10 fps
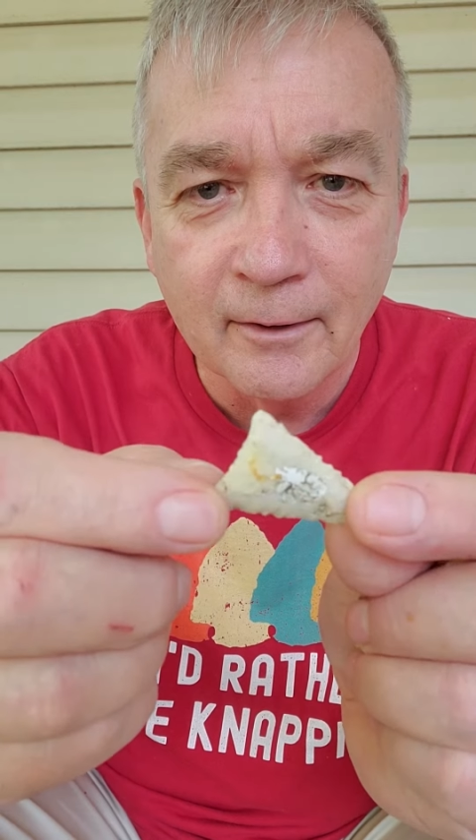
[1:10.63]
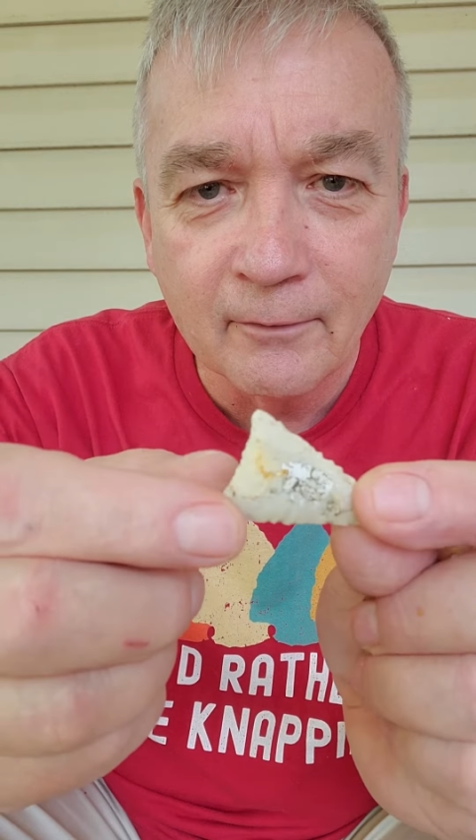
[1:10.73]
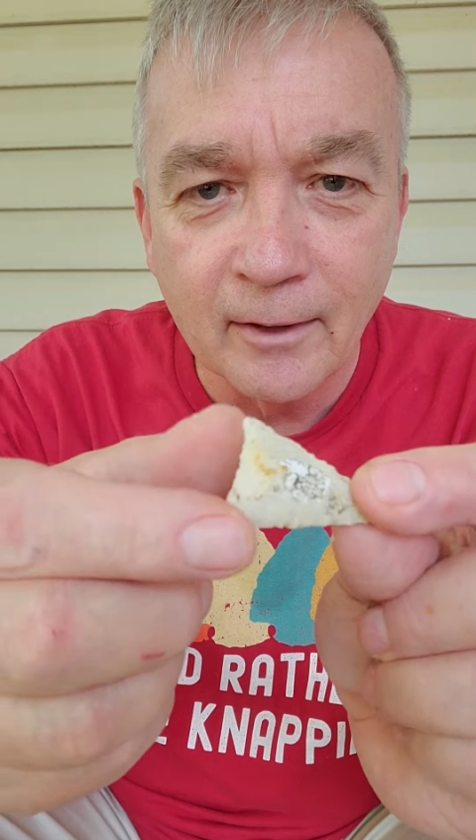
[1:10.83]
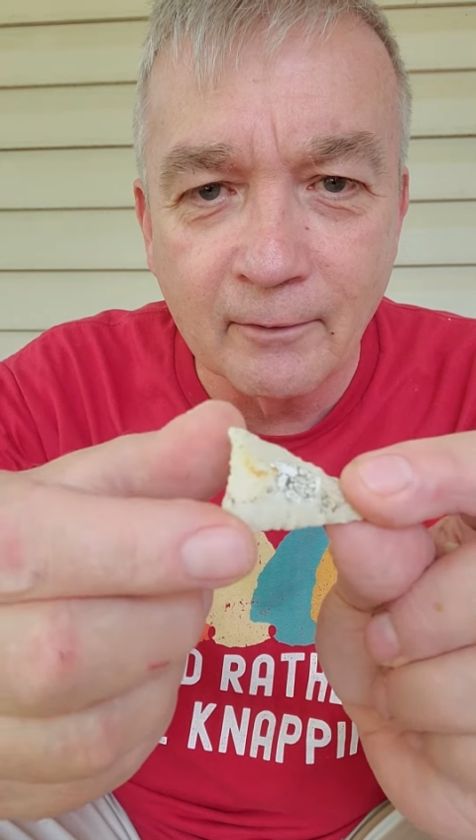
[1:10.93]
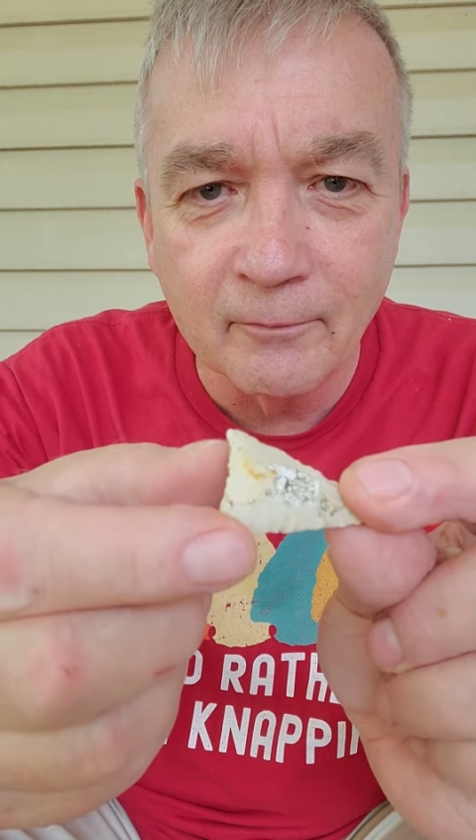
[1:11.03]

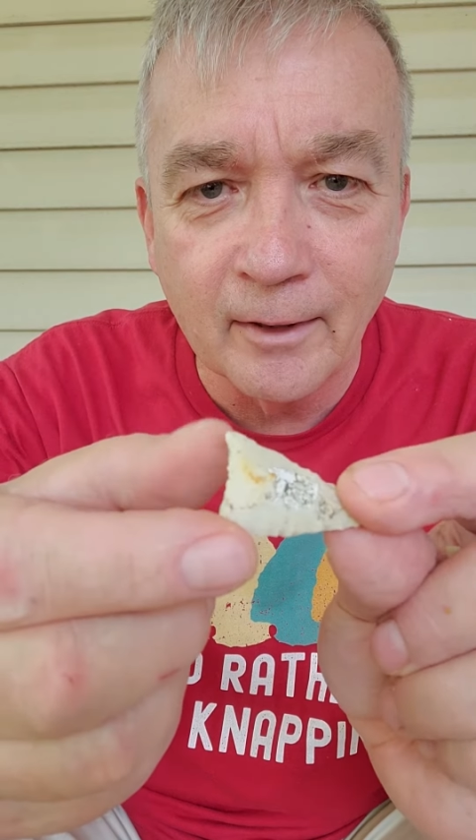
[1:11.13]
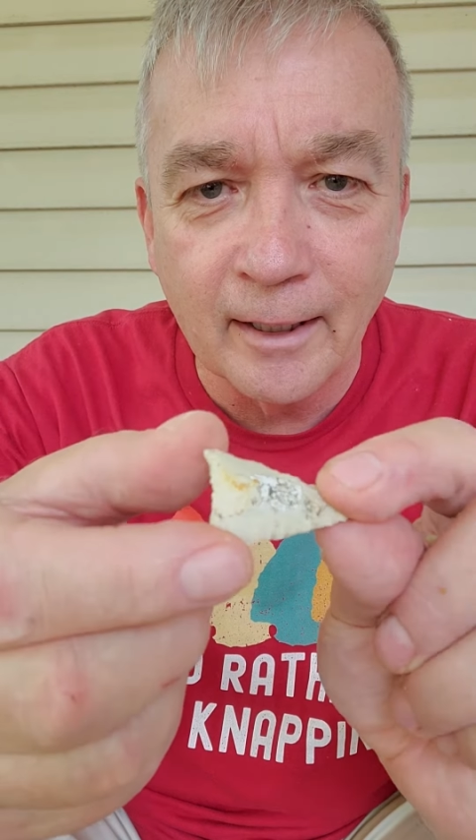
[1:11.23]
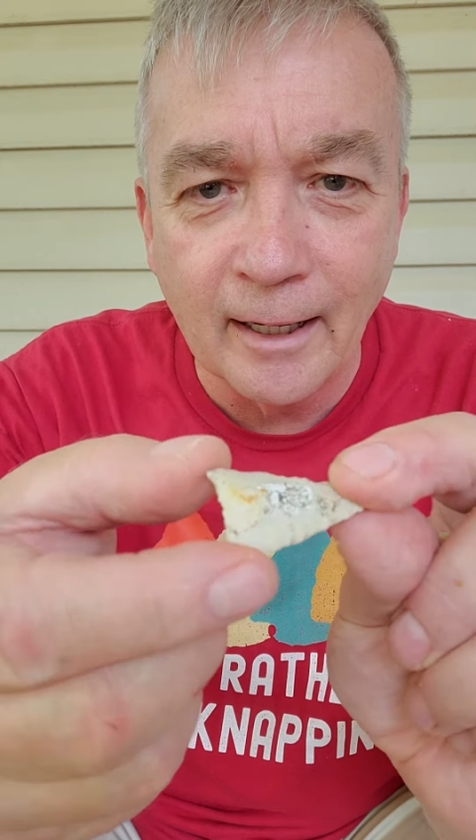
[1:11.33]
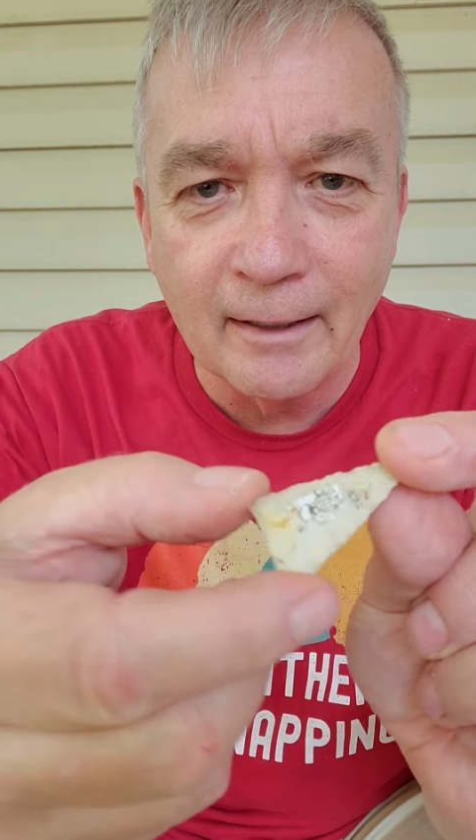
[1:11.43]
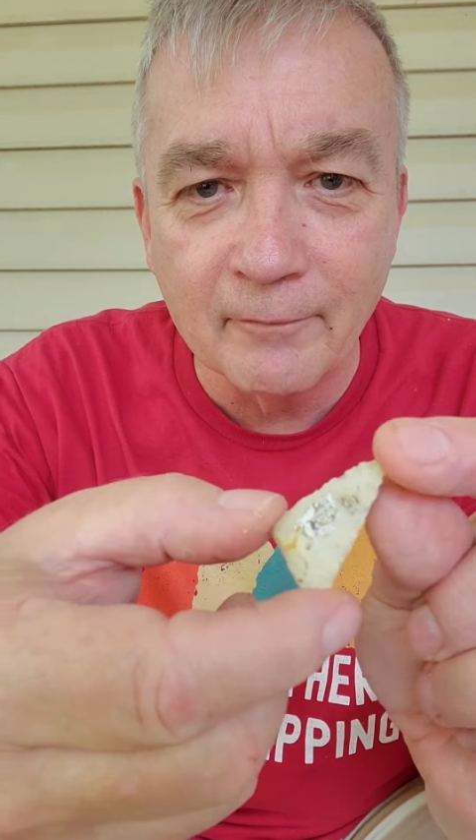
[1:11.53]
They
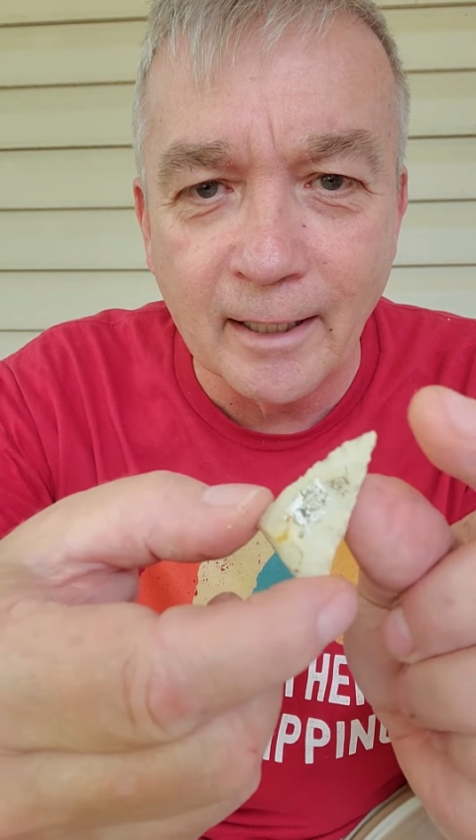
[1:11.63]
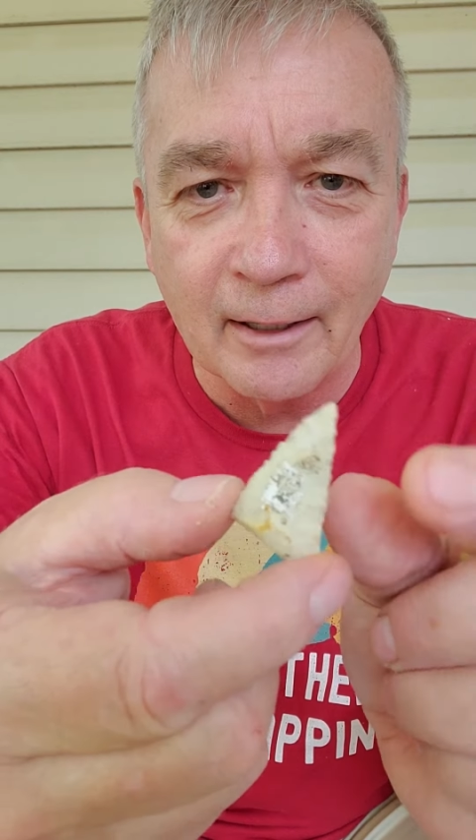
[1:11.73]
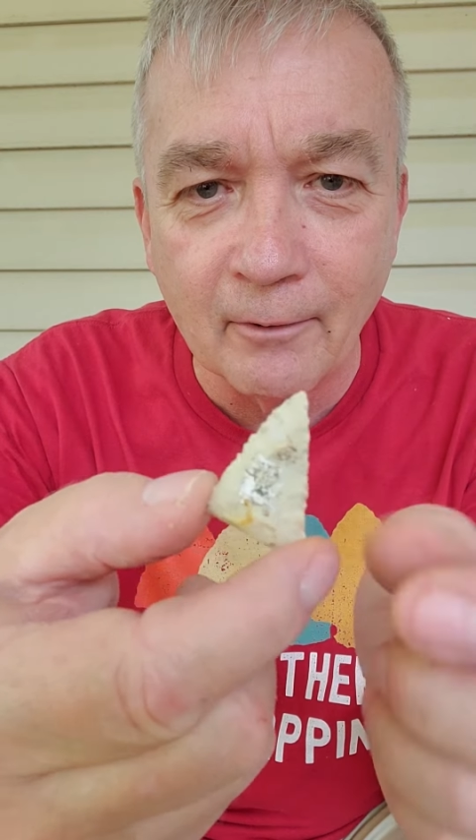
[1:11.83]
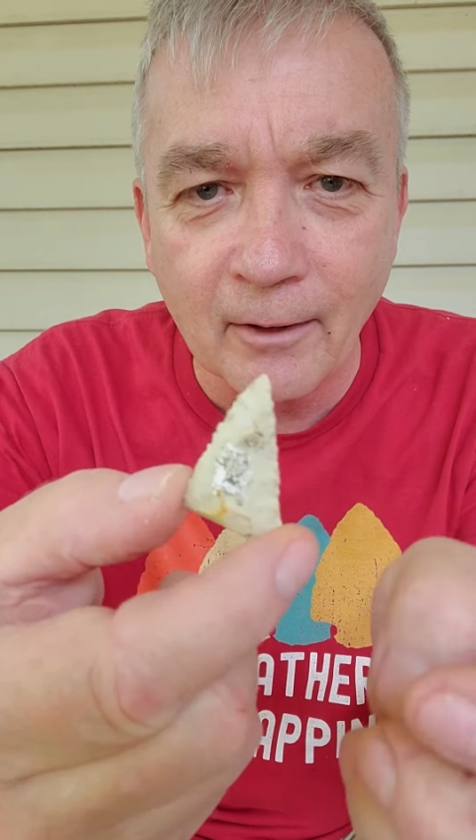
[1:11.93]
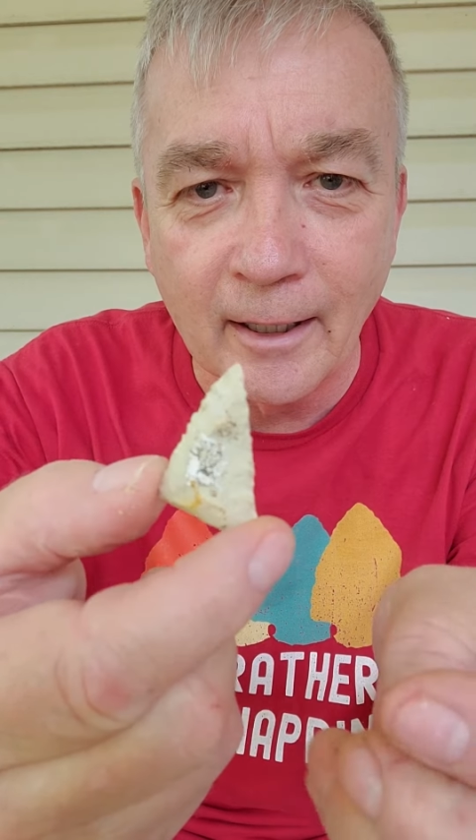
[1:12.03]
have an
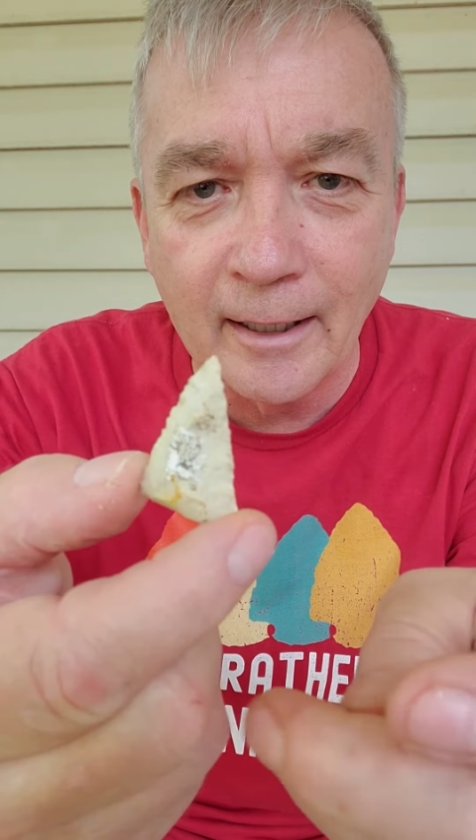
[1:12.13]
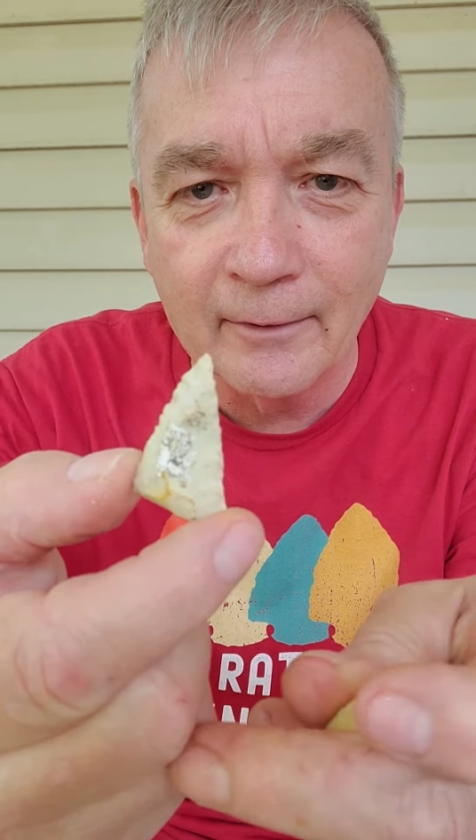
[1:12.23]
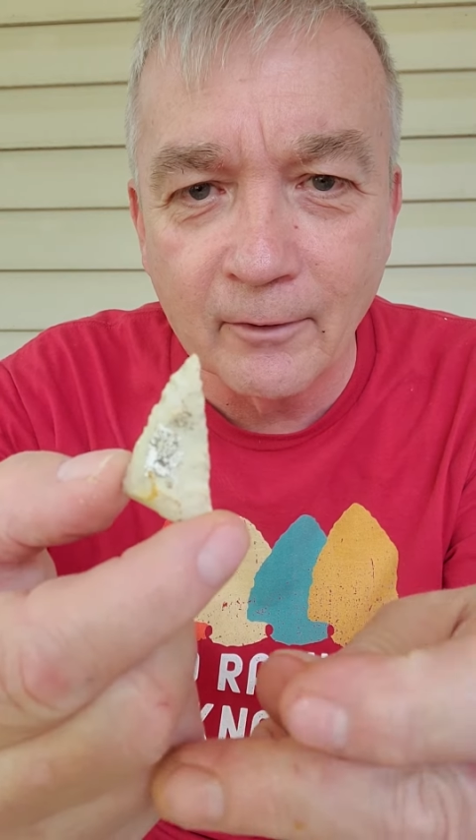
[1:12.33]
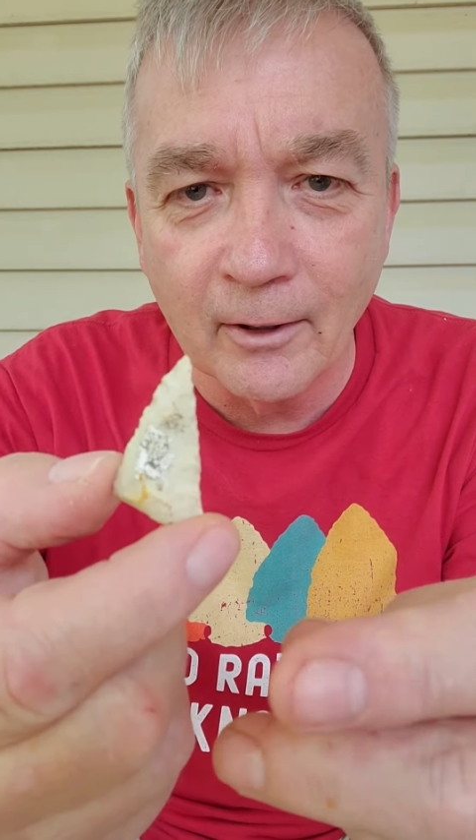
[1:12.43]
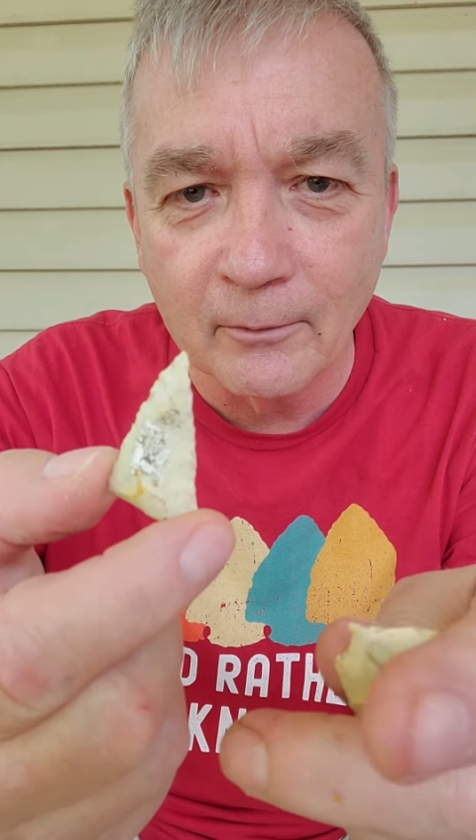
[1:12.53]

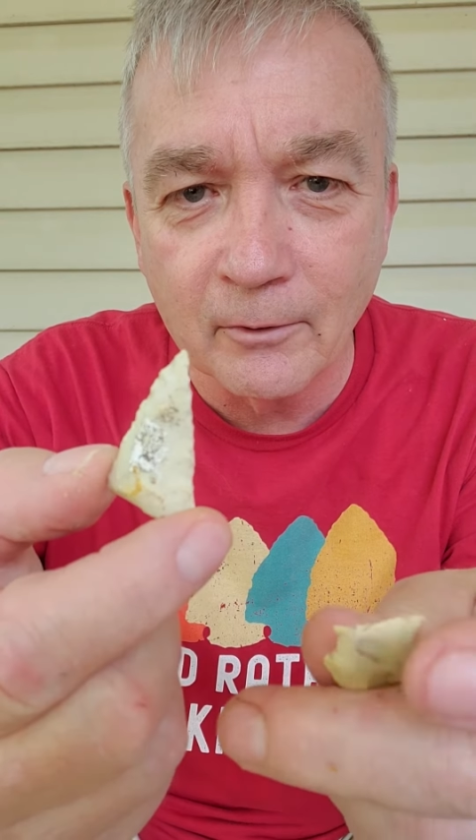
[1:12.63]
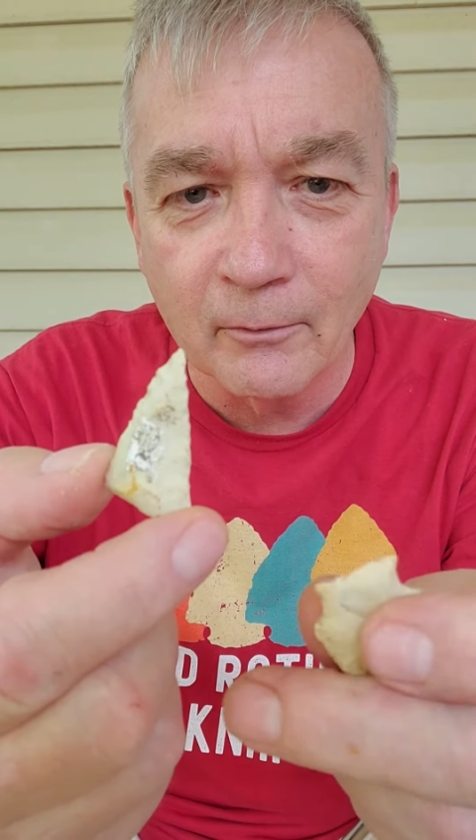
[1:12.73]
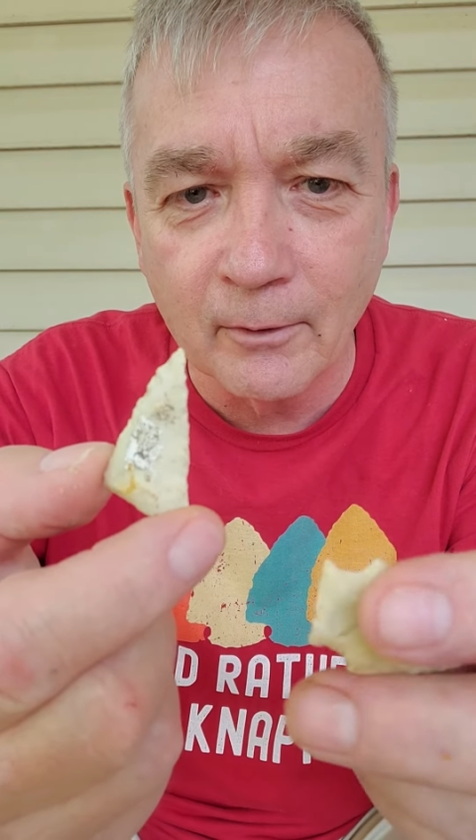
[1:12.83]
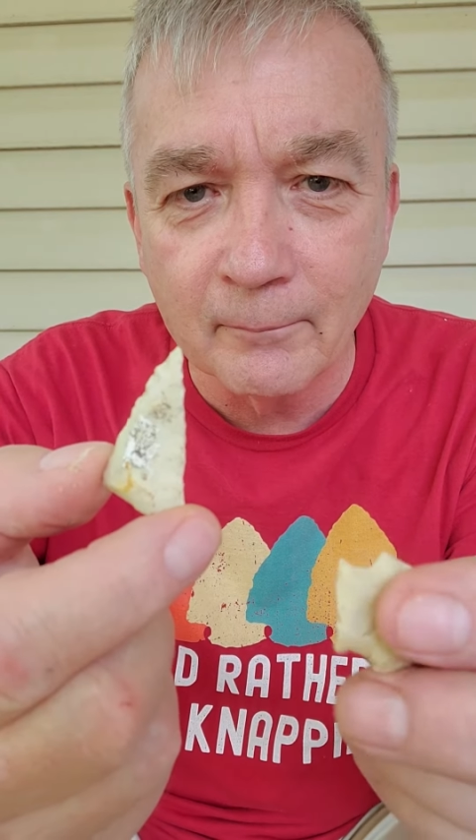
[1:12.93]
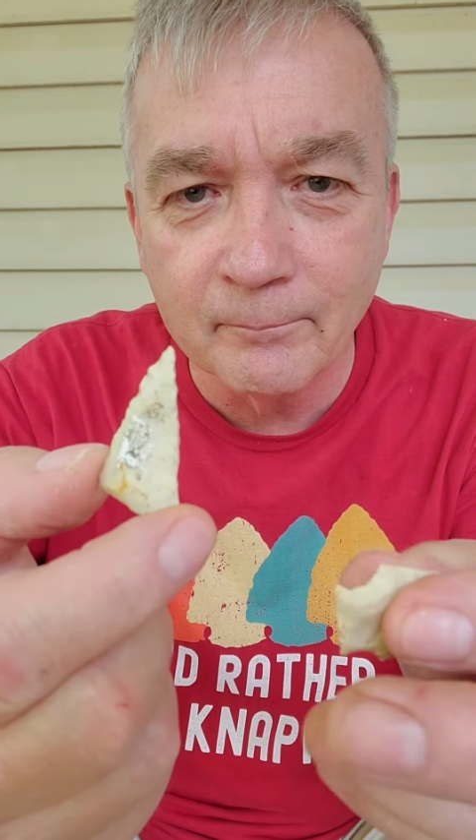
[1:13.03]
outline though
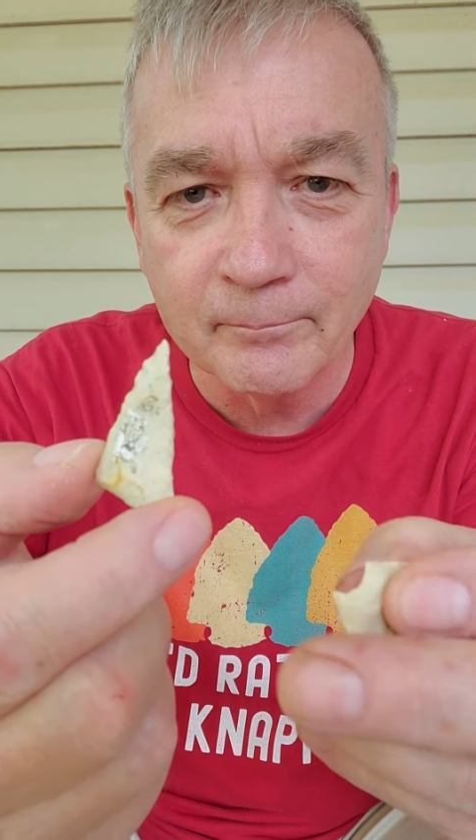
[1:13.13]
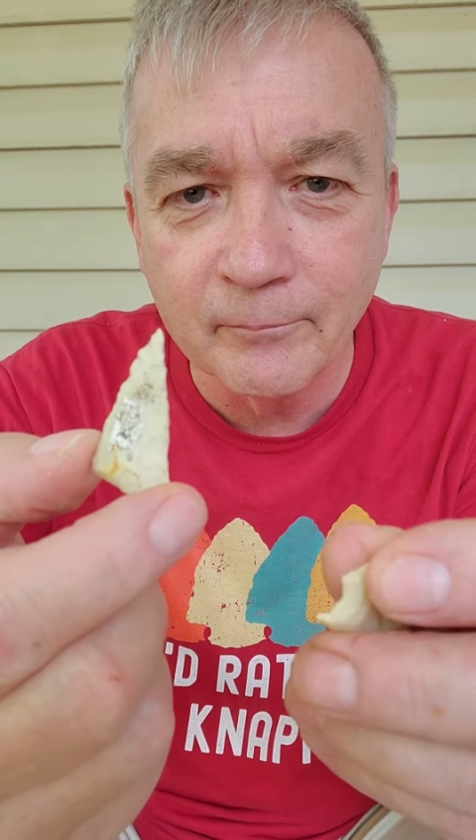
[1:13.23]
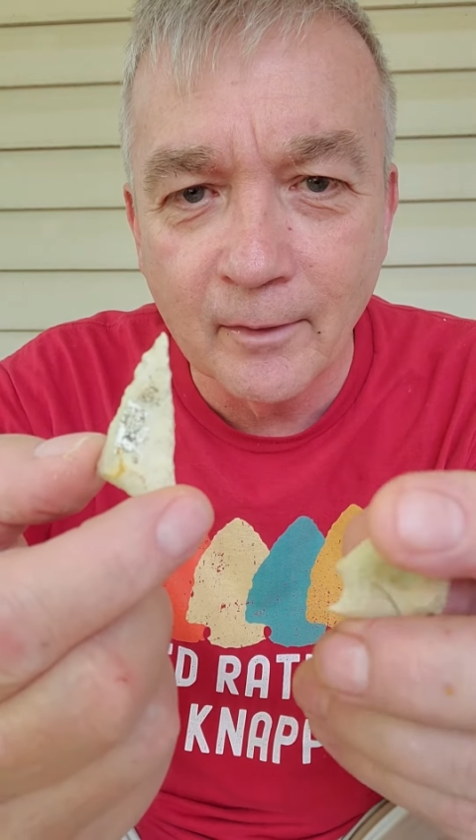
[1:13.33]
to them.